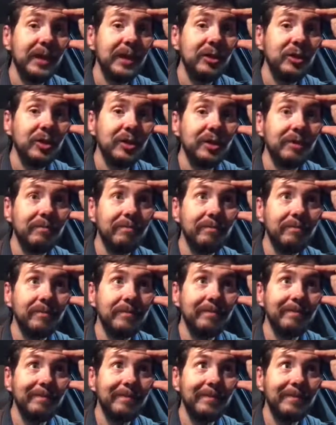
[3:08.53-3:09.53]
It just
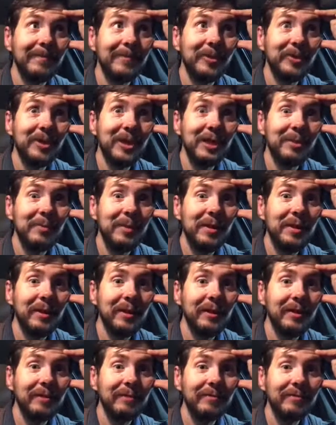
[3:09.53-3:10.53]
gets me
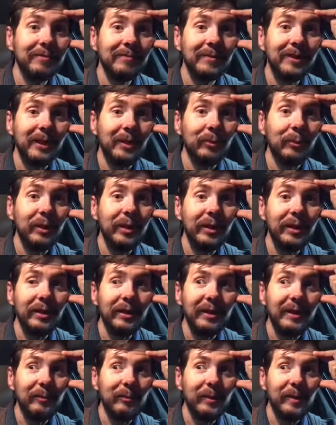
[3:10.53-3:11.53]
thinking. Like
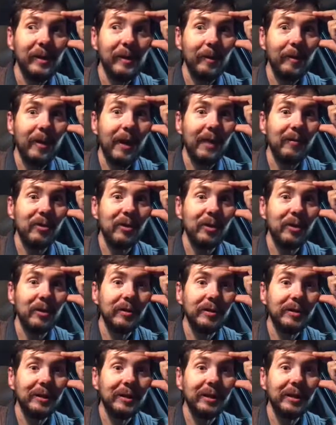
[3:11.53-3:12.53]
we are having a
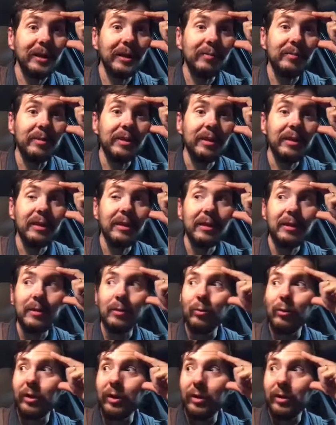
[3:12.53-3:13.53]
hard time
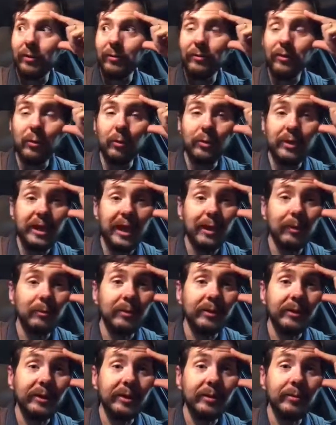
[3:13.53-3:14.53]
with a few
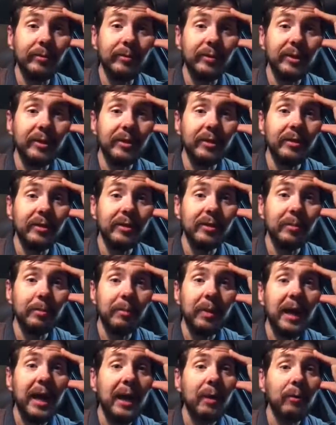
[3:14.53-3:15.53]
downed limbs and
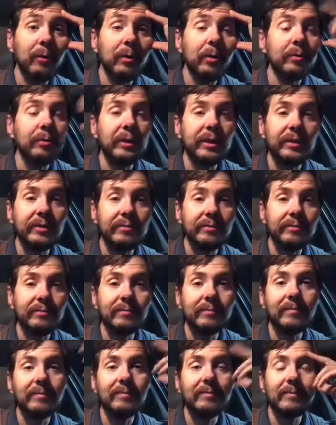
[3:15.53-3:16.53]
some power. But
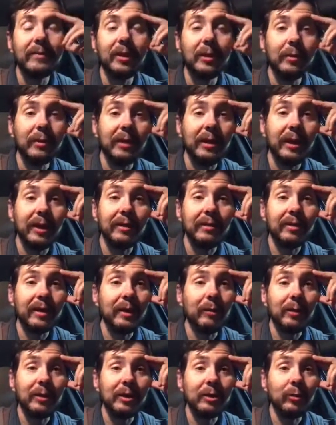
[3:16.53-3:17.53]
you know what?
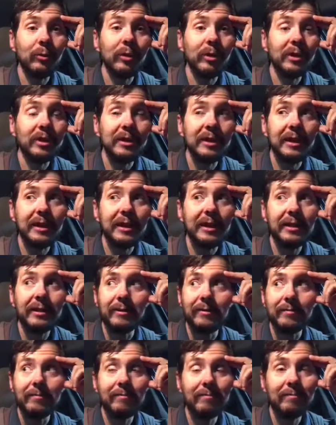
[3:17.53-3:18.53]
I went to work today
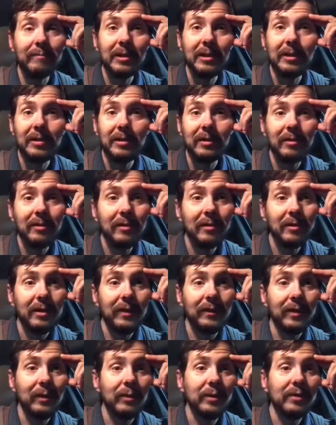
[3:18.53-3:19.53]
and
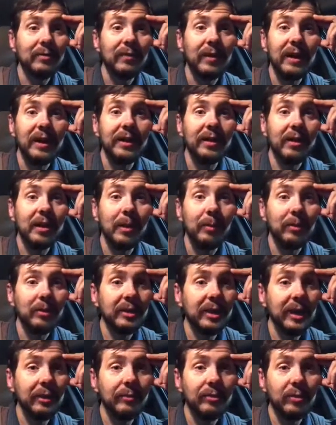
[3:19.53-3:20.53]
everything was fine a couple
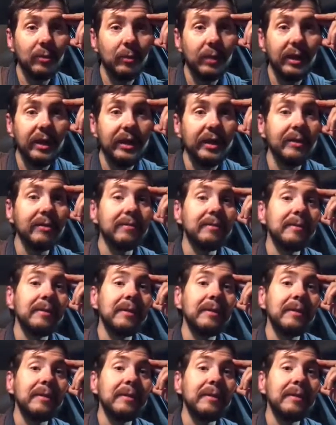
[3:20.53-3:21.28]
towns away.